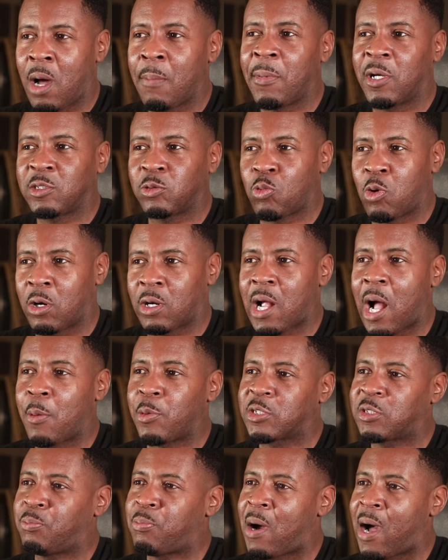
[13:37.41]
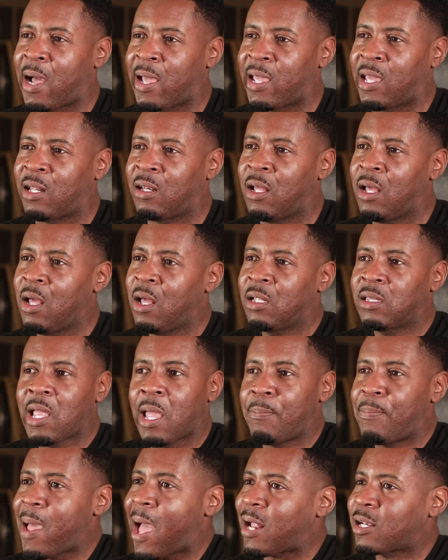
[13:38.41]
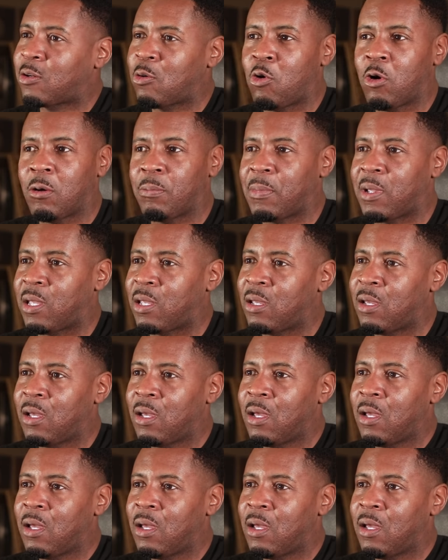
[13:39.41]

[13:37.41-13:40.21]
how much work I was buying. They backdoored me.